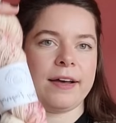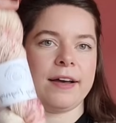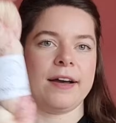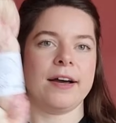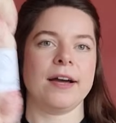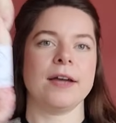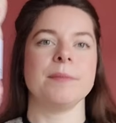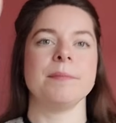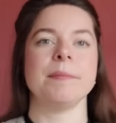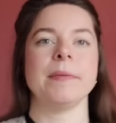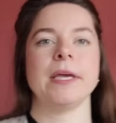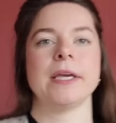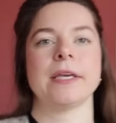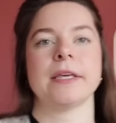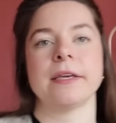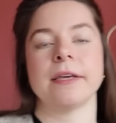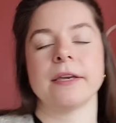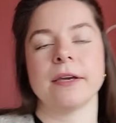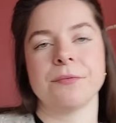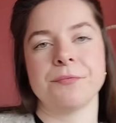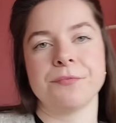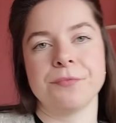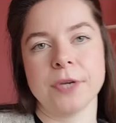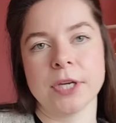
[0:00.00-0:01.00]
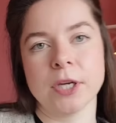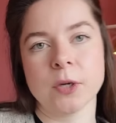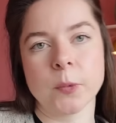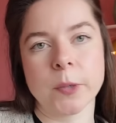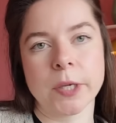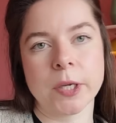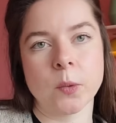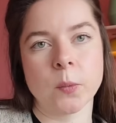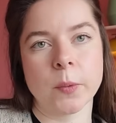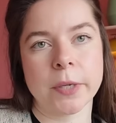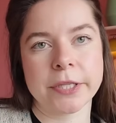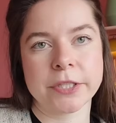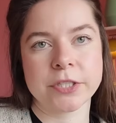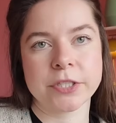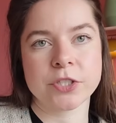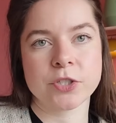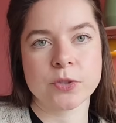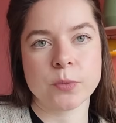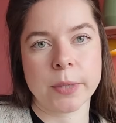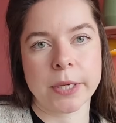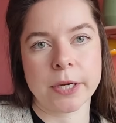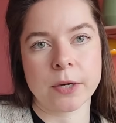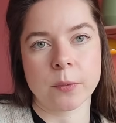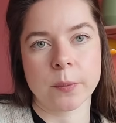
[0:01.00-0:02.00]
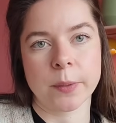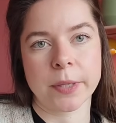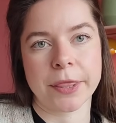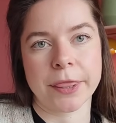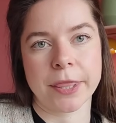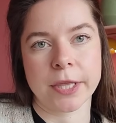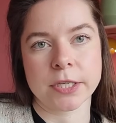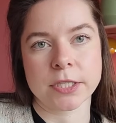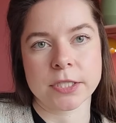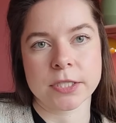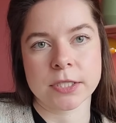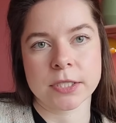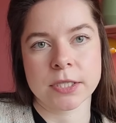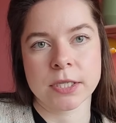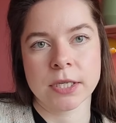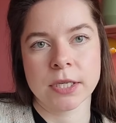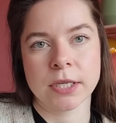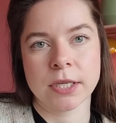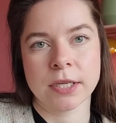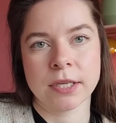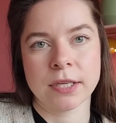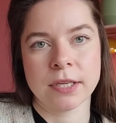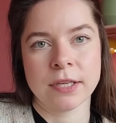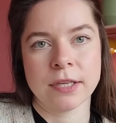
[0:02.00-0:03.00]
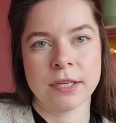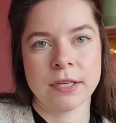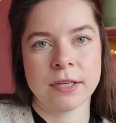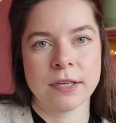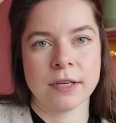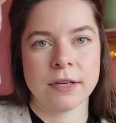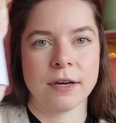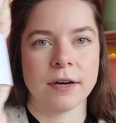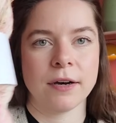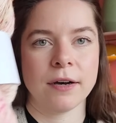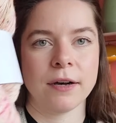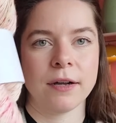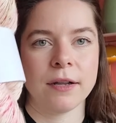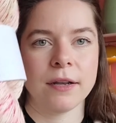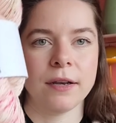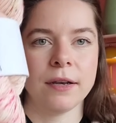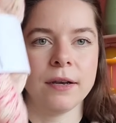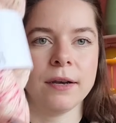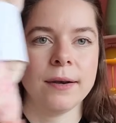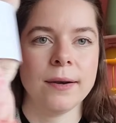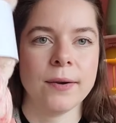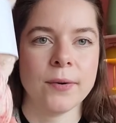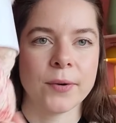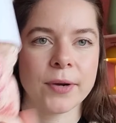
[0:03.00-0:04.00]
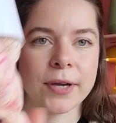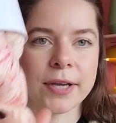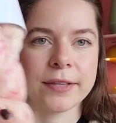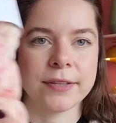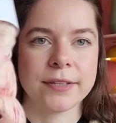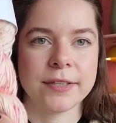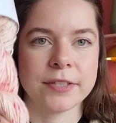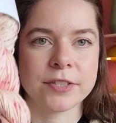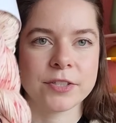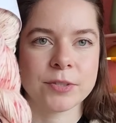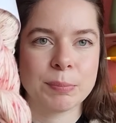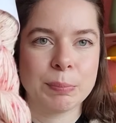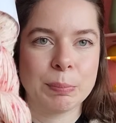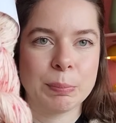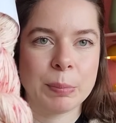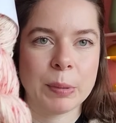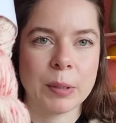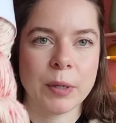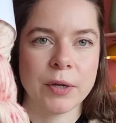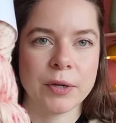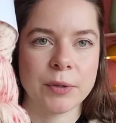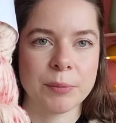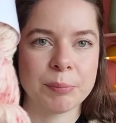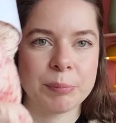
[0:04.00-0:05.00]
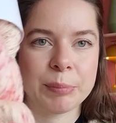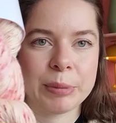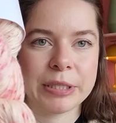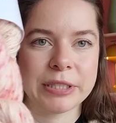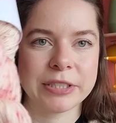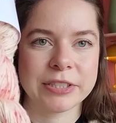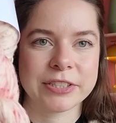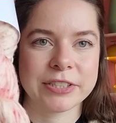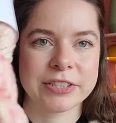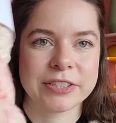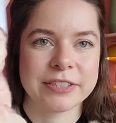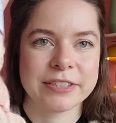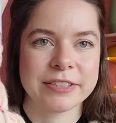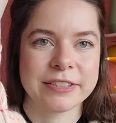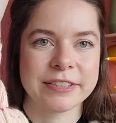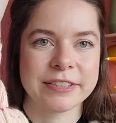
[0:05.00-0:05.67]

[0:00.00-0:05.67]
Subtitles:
I'm making a fingering weight sweater with this. Oh, look at this bottom piece.